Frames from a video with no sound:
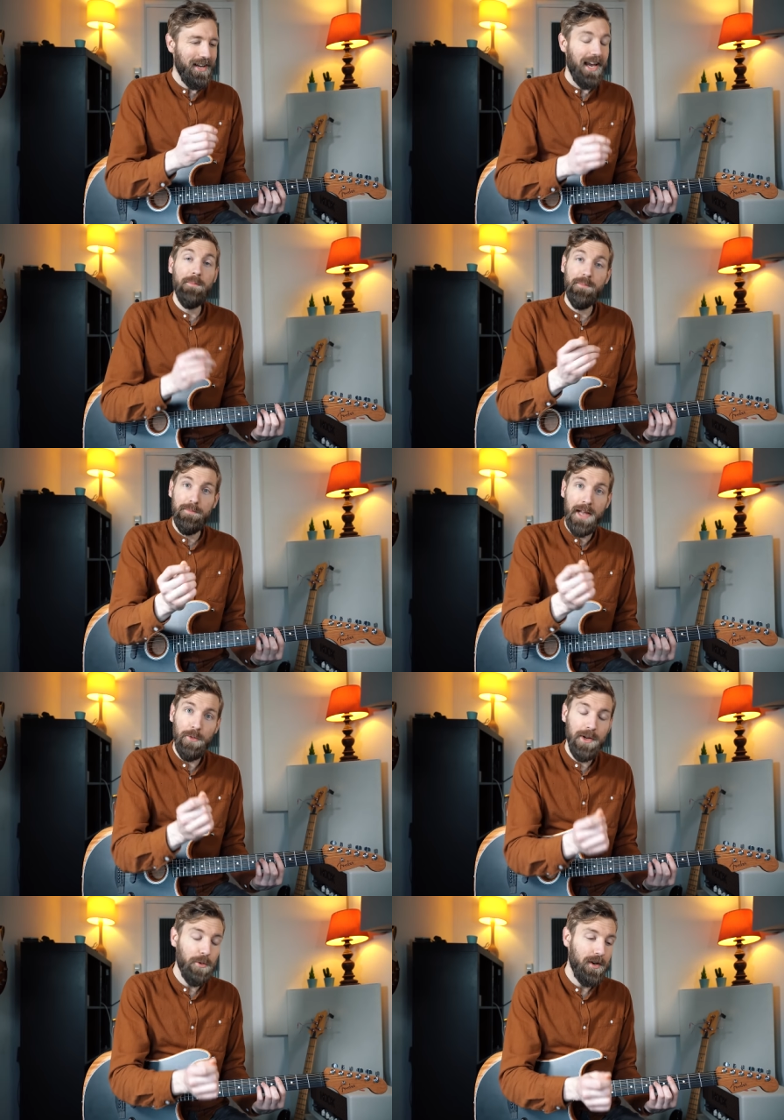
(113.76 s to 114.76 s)
okay, I'm now
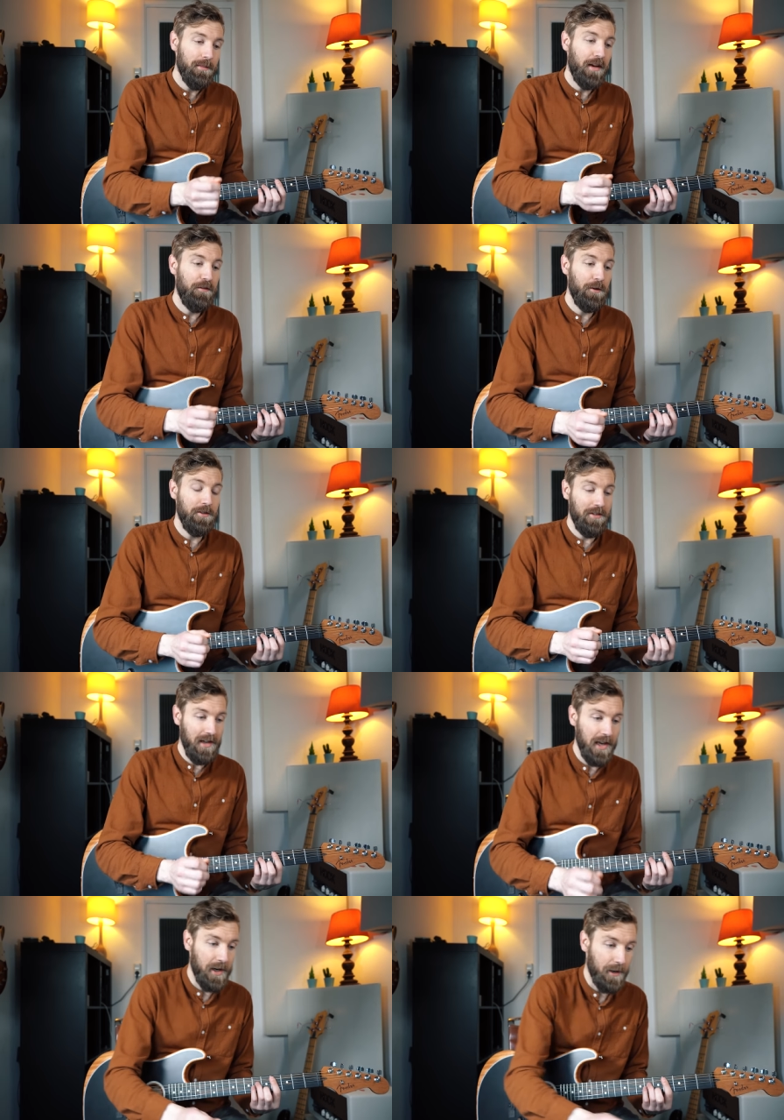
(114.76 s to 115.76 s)
recording my first
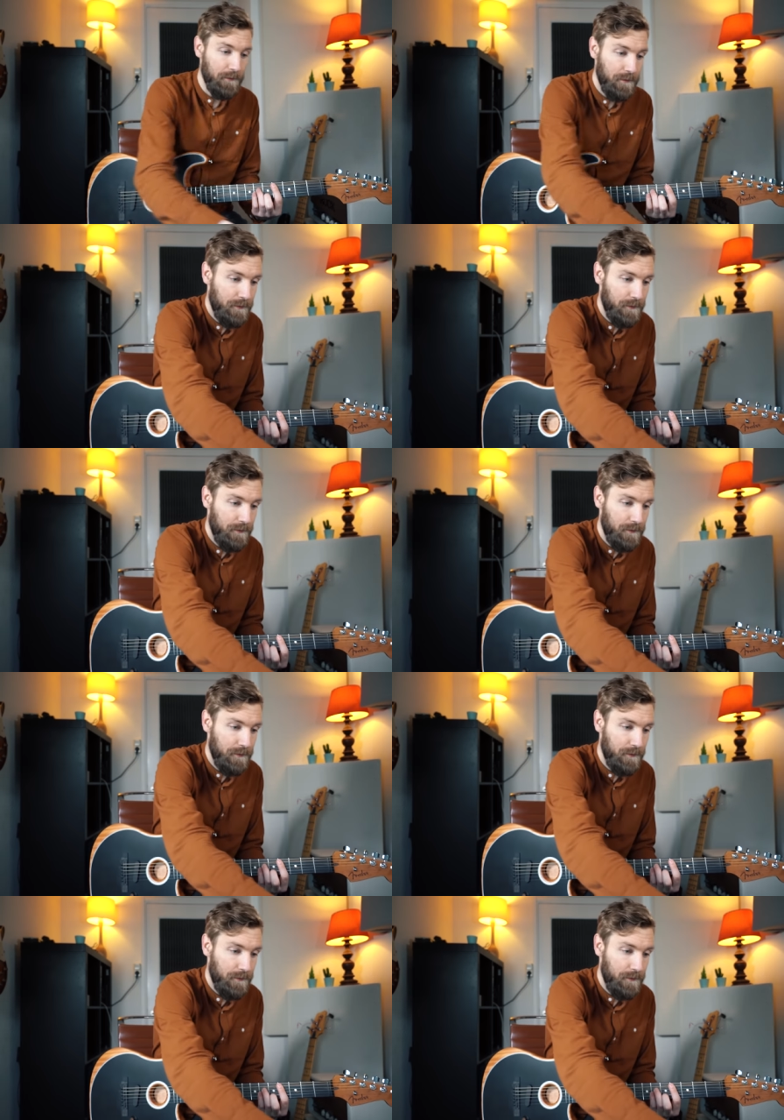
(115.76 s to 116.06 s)
layer.